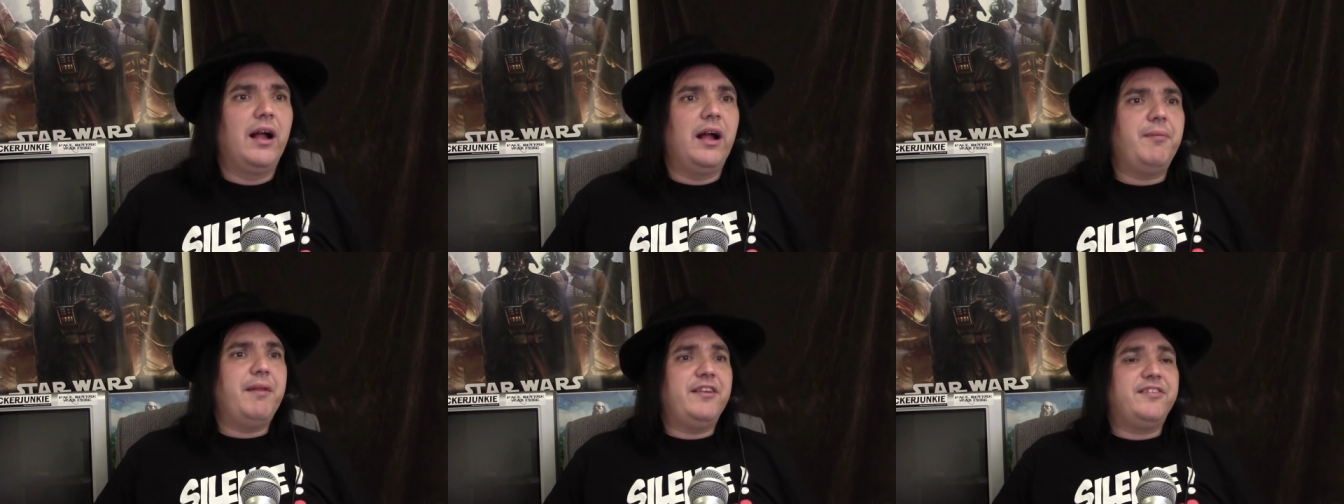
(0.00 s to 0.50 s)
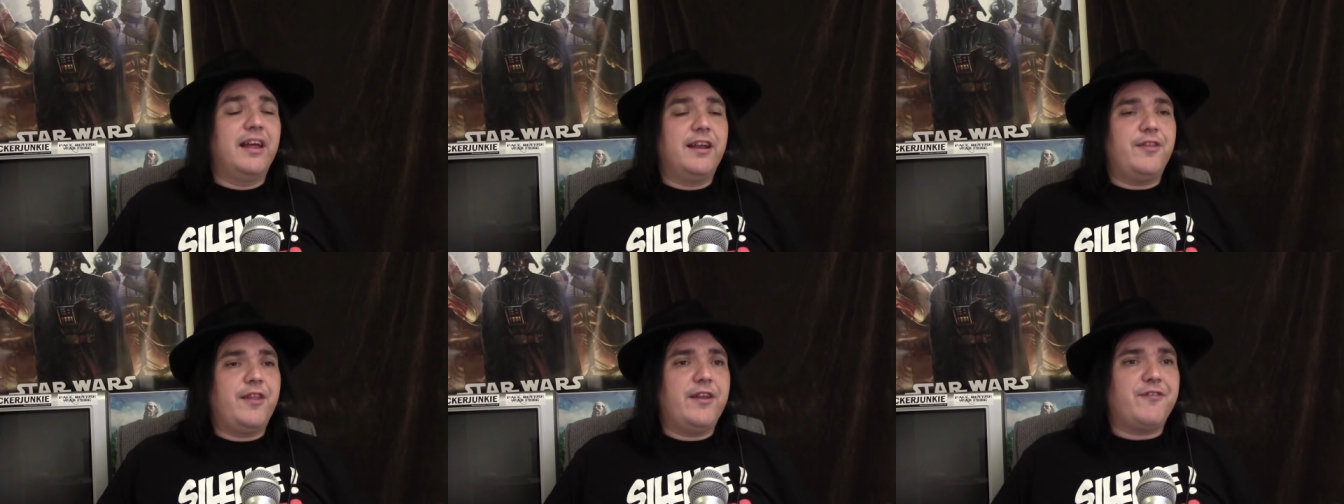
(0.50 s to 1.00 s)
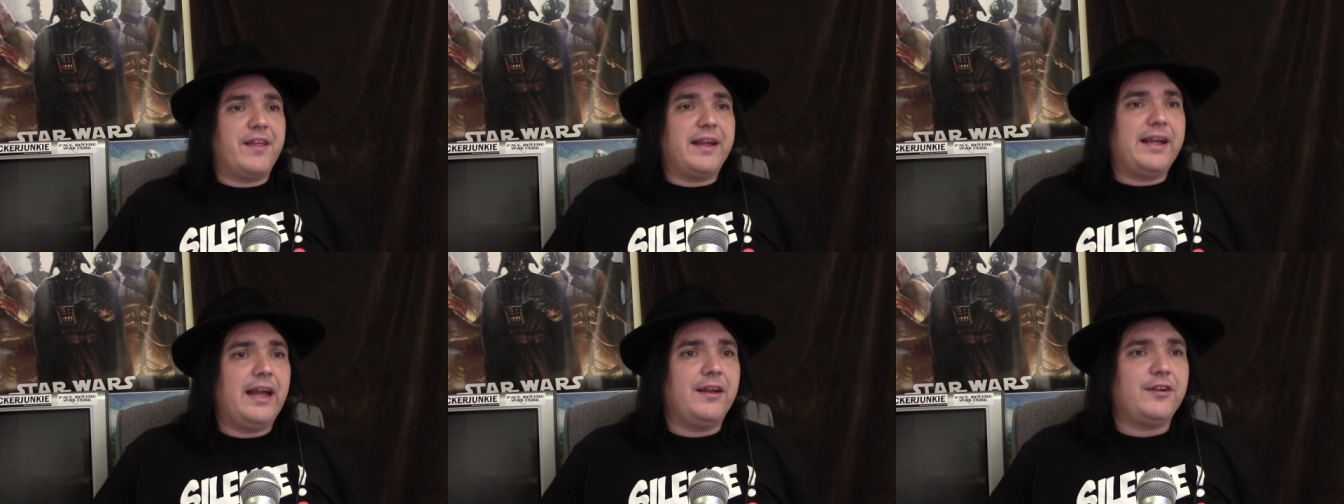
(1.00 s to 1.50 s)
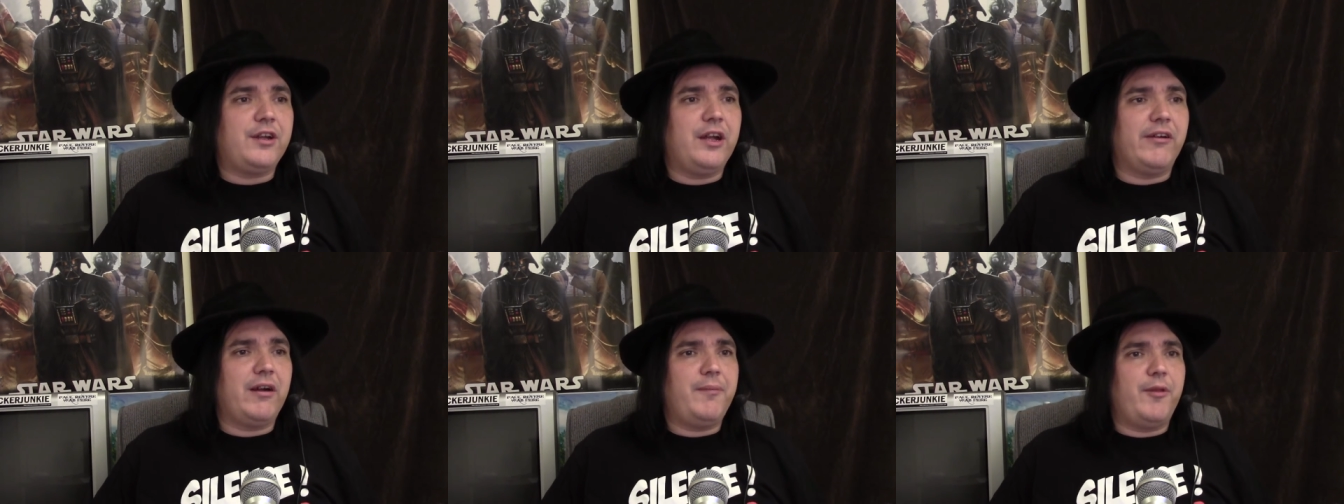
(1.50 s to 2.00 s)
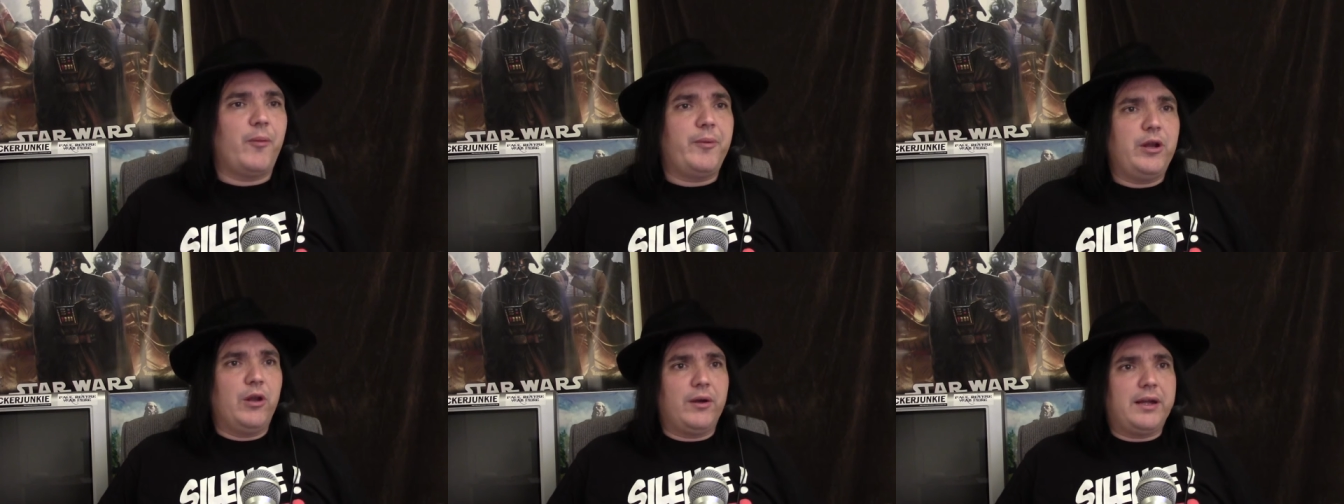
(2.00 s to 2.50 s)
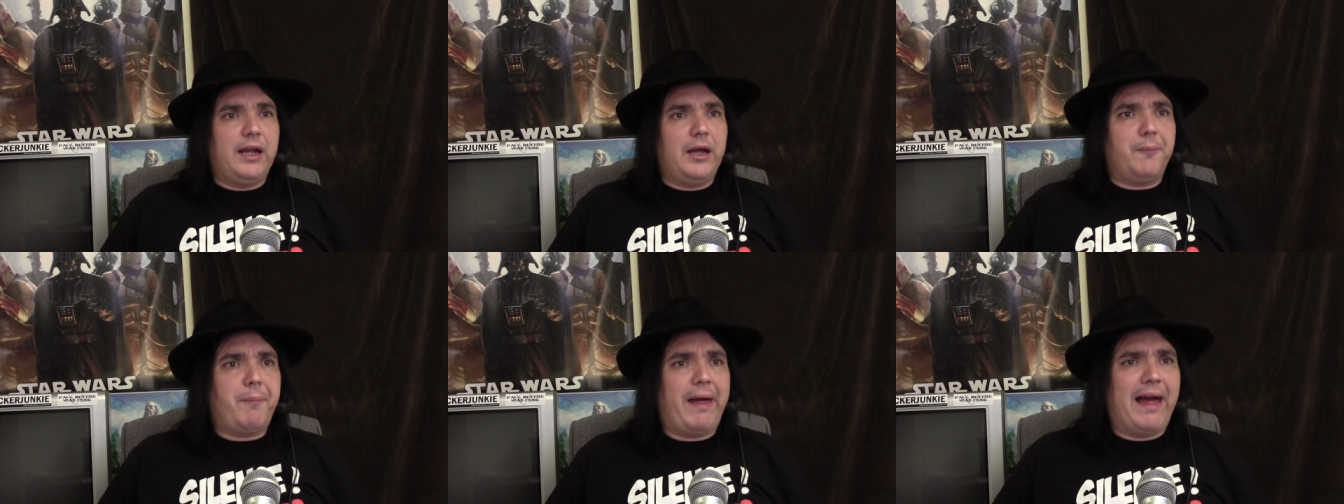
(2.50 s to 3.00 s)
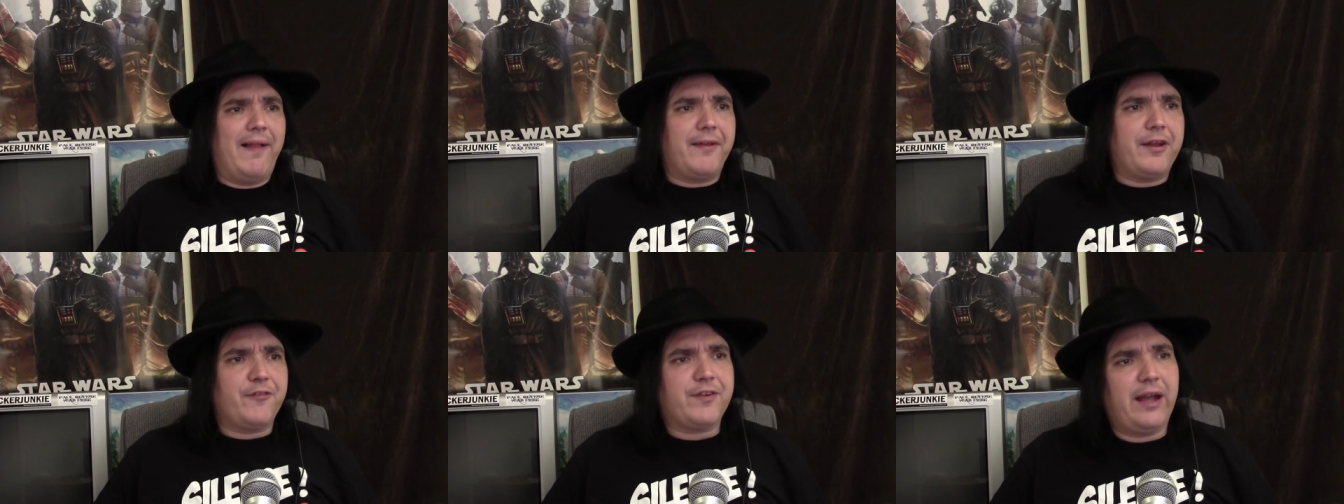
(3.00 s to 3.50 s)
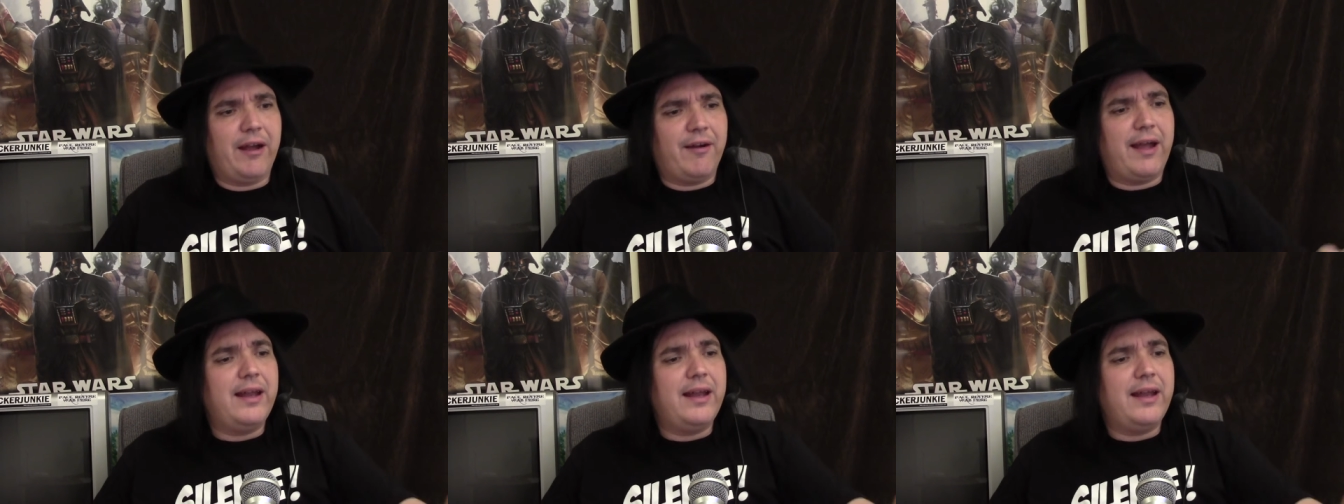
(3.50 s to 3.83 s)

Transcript: Um, they said that if they can't cure him, they'll be looking at palliative care.